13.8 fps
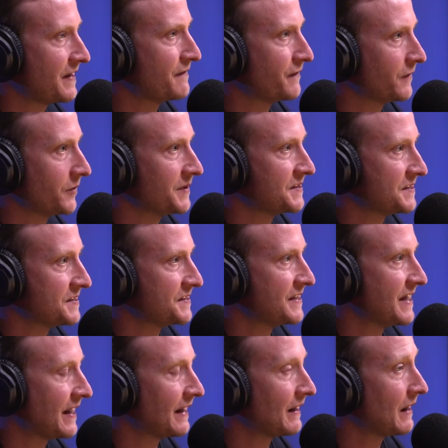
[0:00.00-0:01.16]
the influences
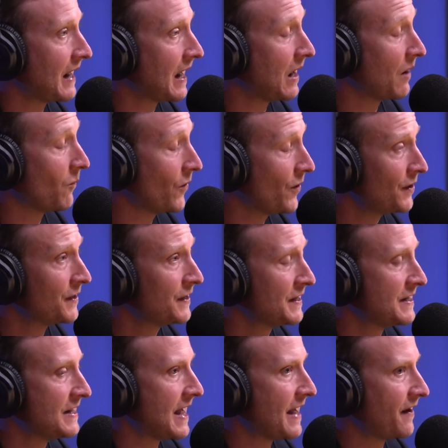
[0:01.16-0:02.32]
there uh, were.
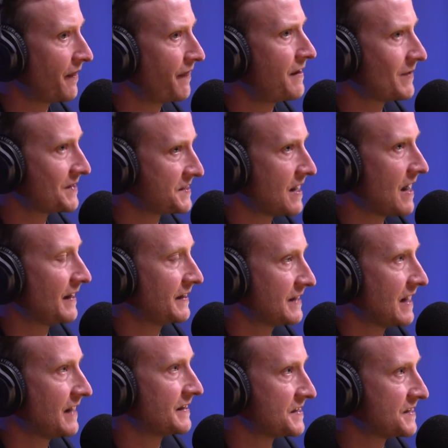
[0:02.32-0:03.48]
And I think we're starting to
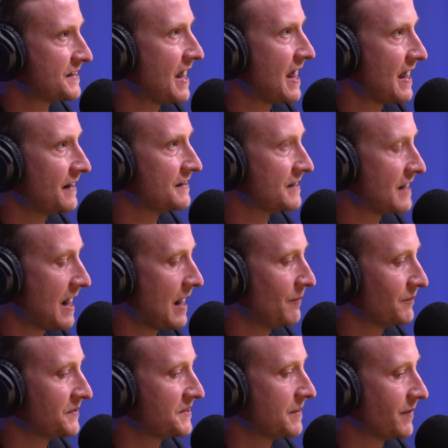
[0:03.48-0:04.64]
understand
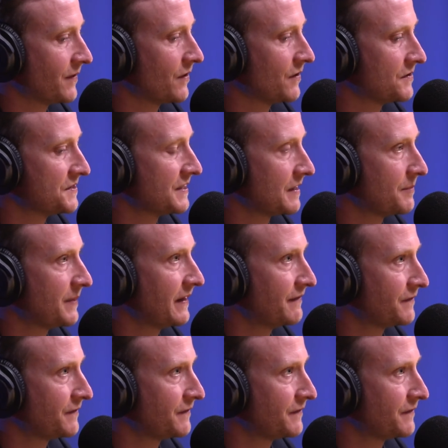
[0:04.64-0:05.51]
um, some of those uh, big